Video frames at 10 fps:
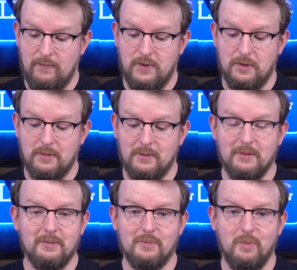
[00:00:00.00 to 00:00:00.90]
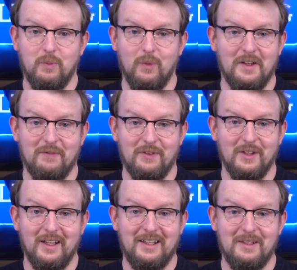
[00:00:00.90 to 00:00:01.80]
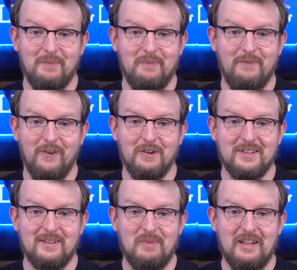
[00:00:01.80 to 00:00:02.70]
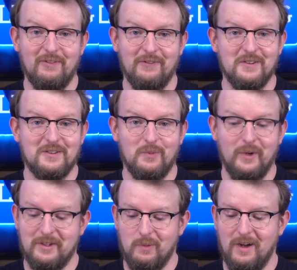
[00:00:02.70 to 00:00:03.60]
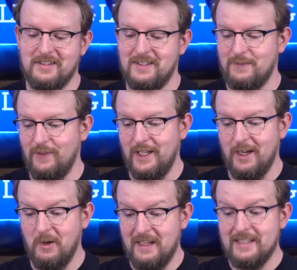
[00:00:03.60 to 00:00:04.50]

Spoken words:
If you're one of the lucky folks to be the first one to watch this video,